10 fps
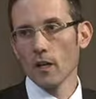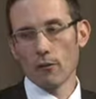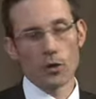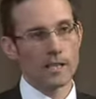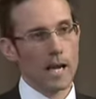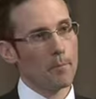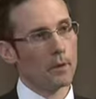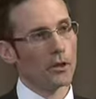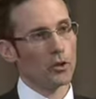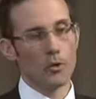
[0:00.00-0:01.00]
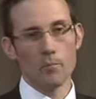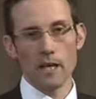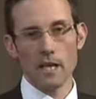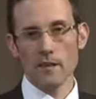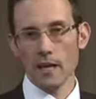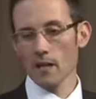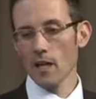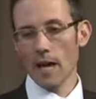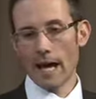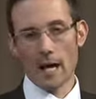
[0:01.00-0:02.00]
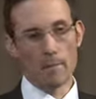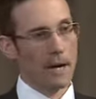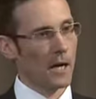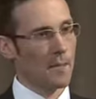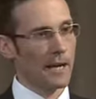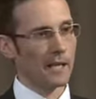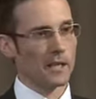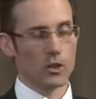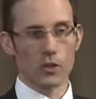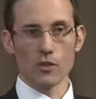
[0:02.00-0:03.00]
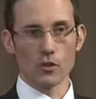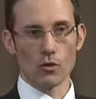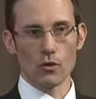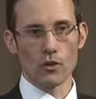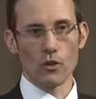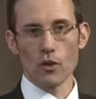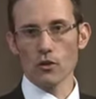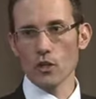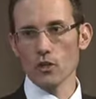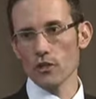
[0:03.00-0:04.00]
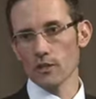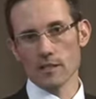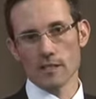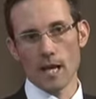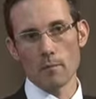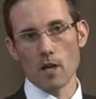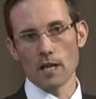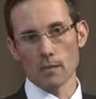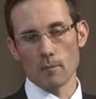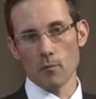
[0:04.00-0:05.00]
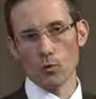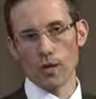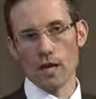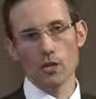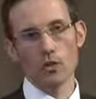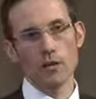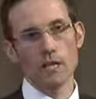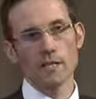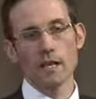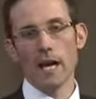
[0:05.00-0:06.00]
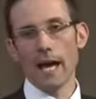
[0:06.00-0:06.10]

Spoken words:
For example, it could be that paramedics are just as good as neurosurgeons at stabilising people with head injuries,